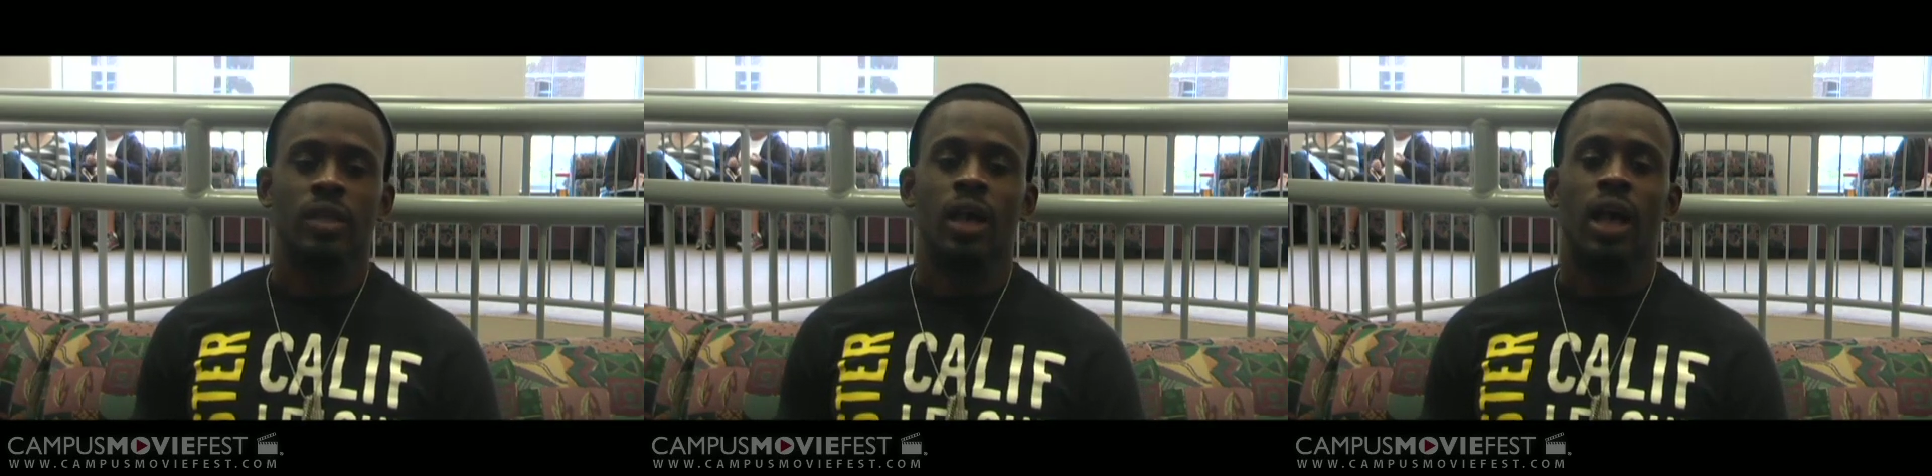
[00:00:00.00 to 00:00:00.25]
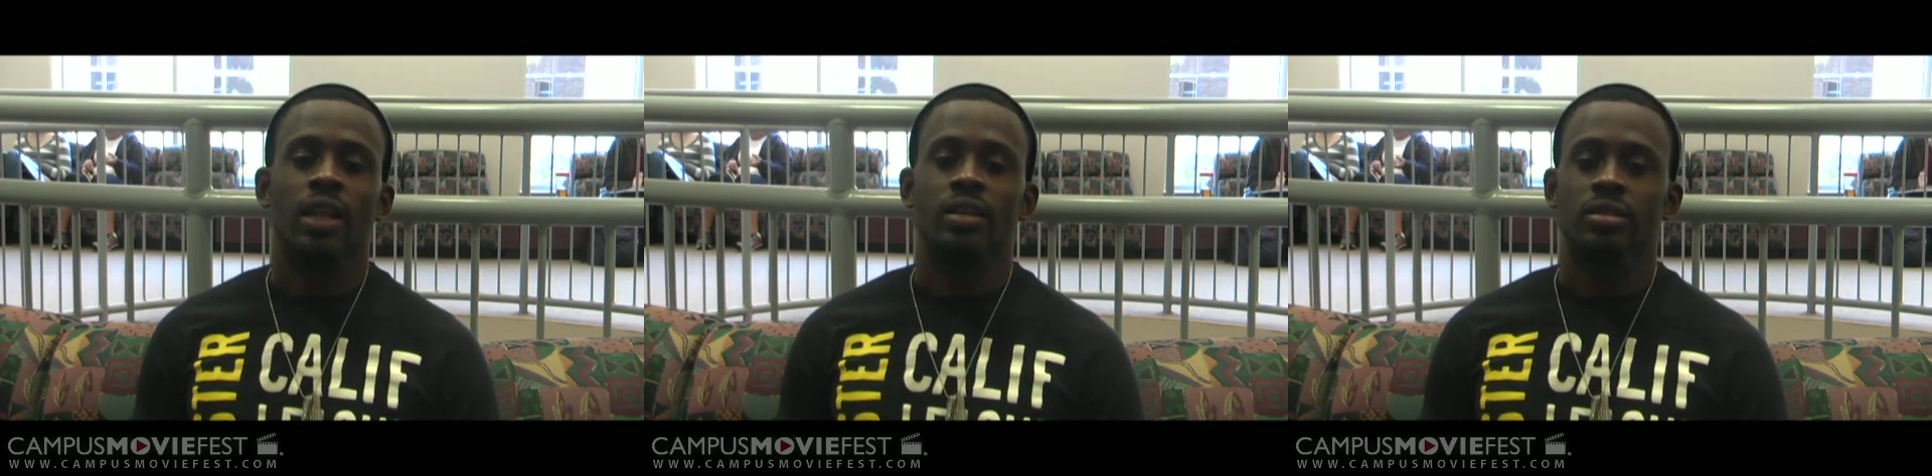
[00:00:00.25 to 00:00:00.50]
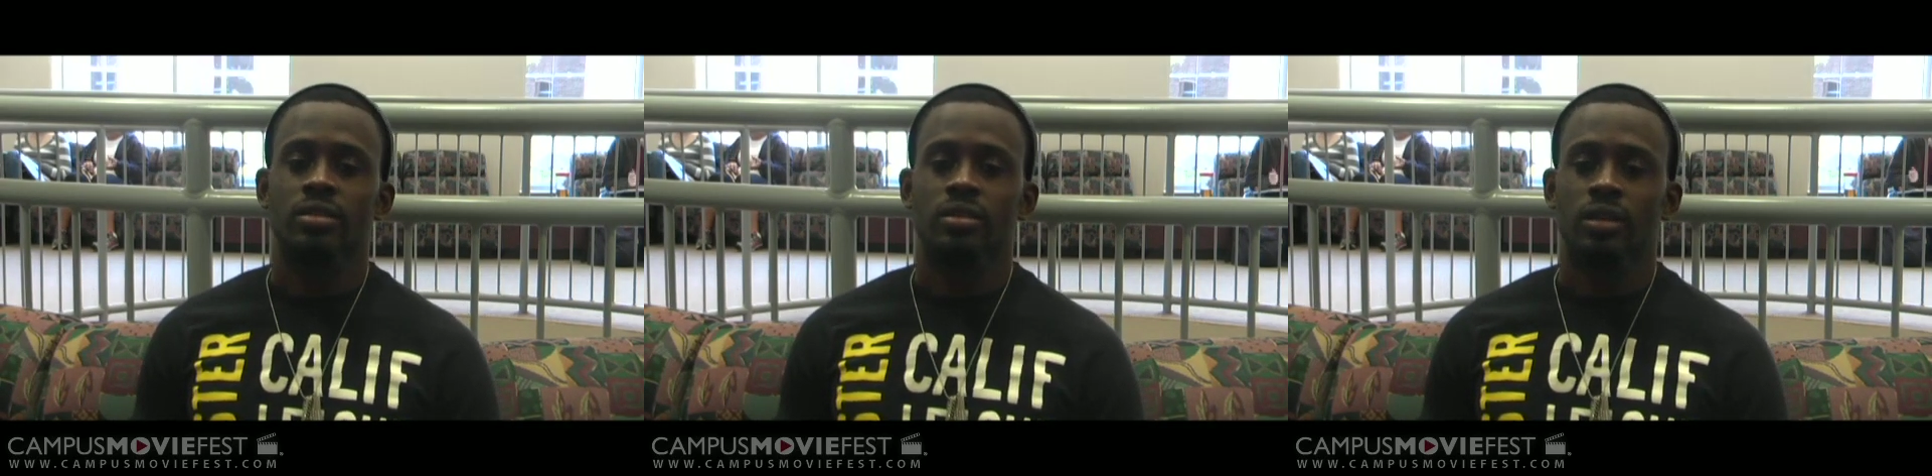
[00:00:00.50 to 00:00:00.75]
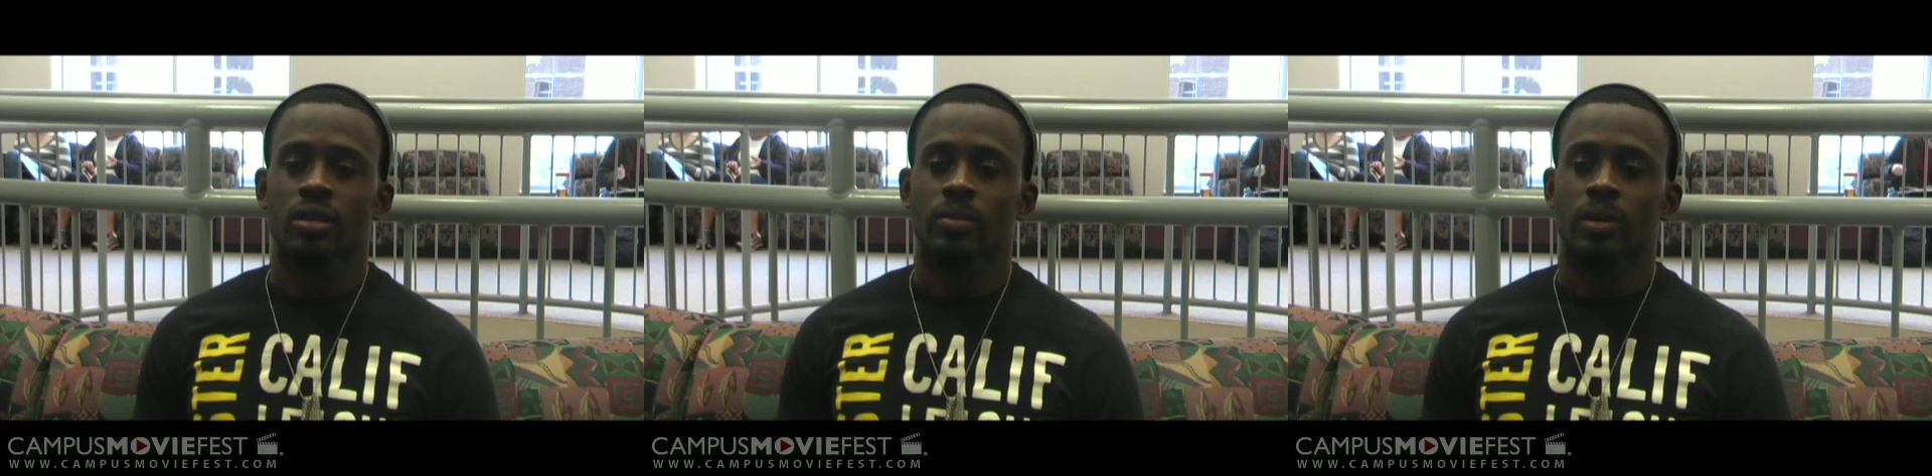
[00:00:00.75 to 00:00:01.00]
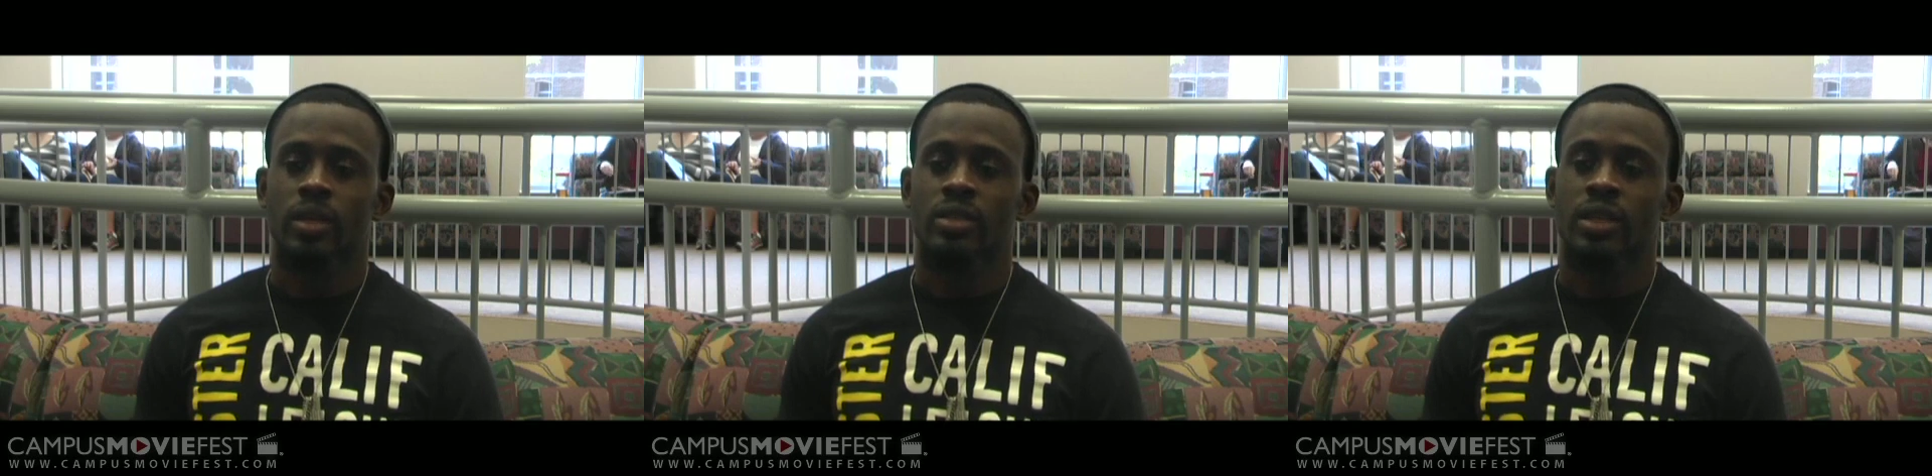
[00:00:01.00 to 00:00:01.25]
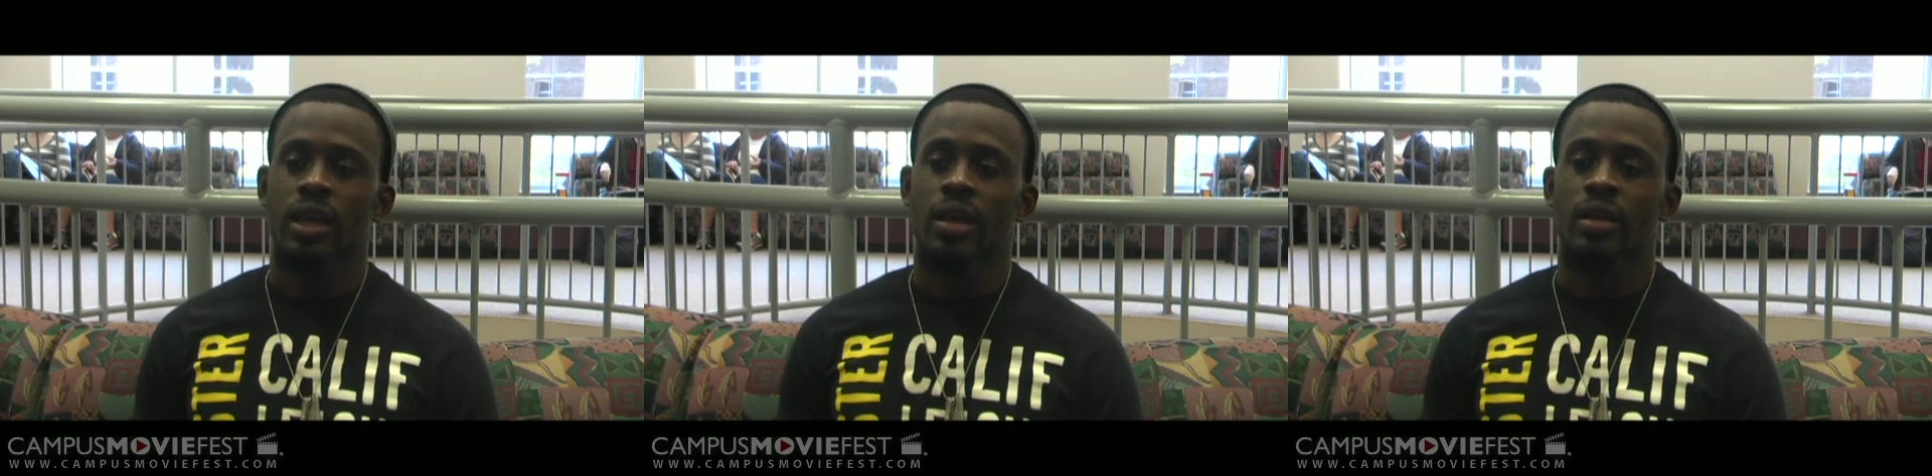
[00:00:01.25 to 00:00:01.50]
college uh,
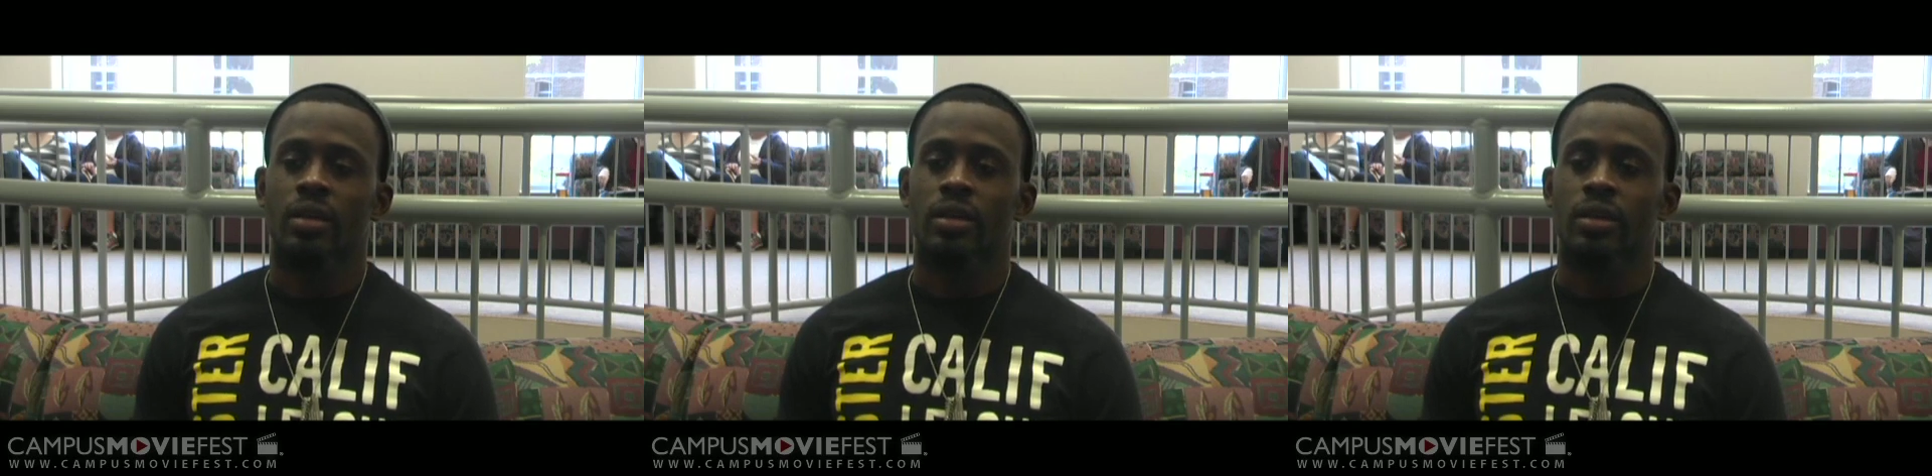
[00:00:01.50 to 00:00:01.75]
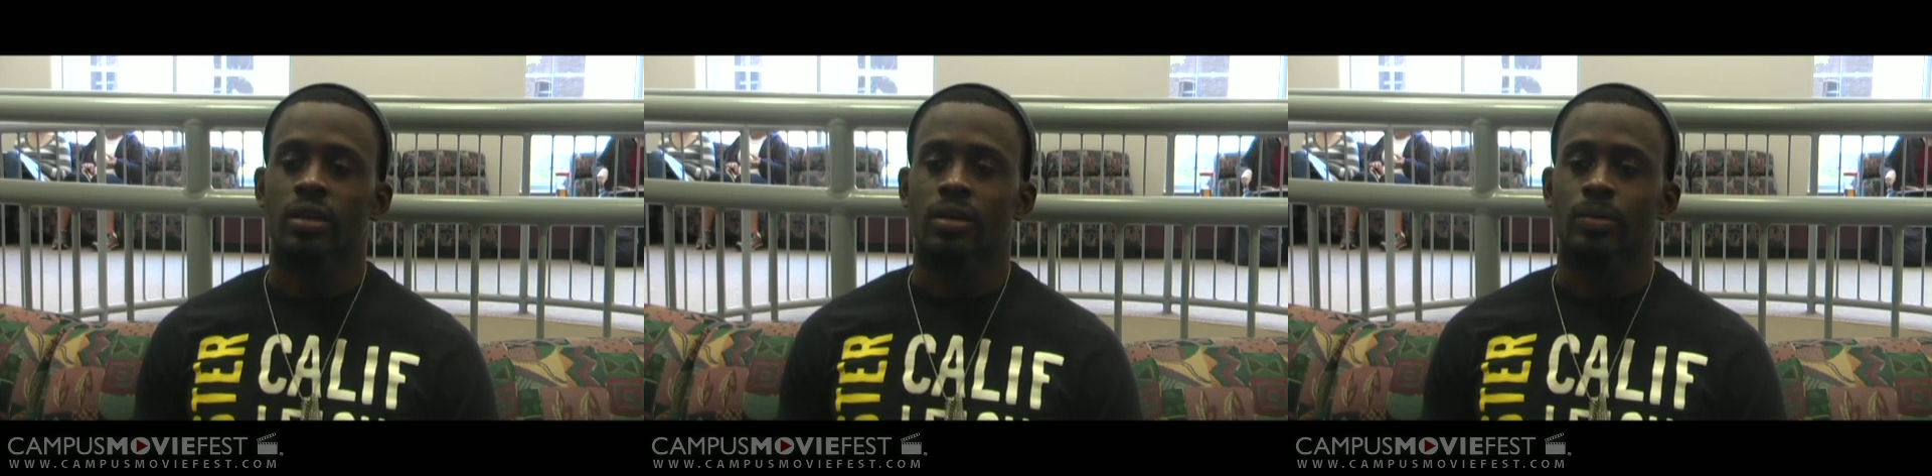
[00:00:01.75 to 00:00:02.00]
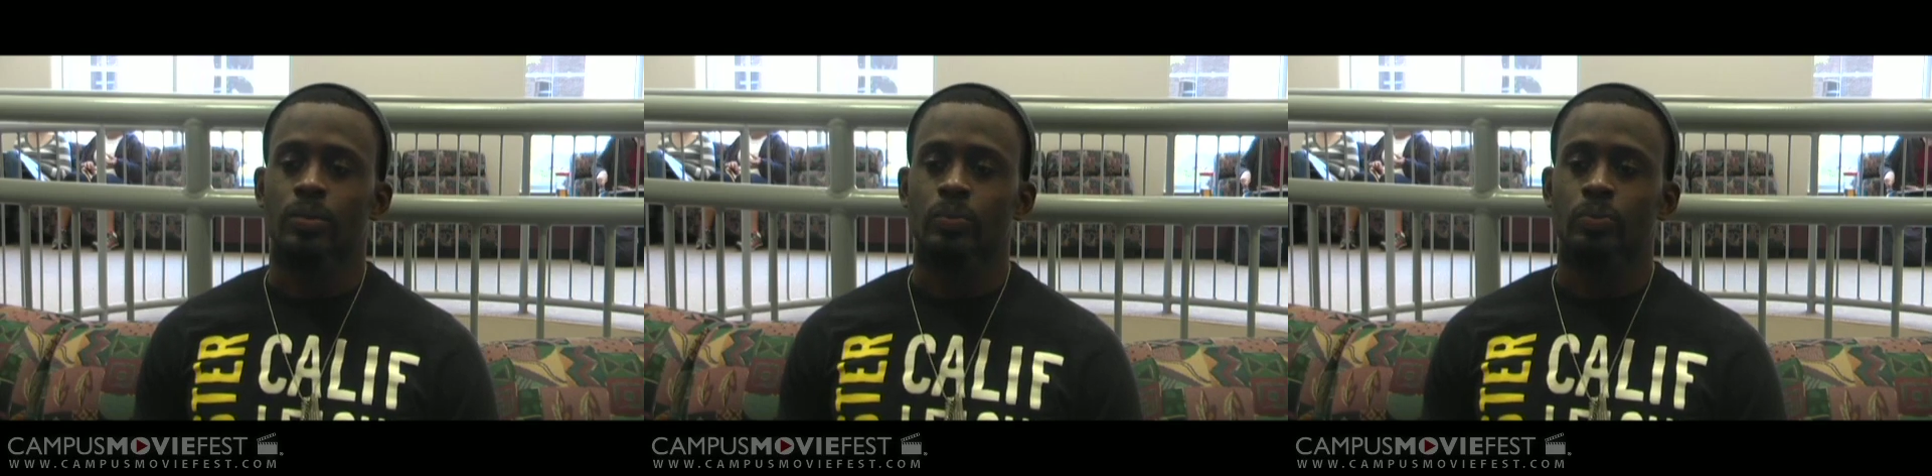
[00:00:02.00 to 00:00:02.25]
because I, uh,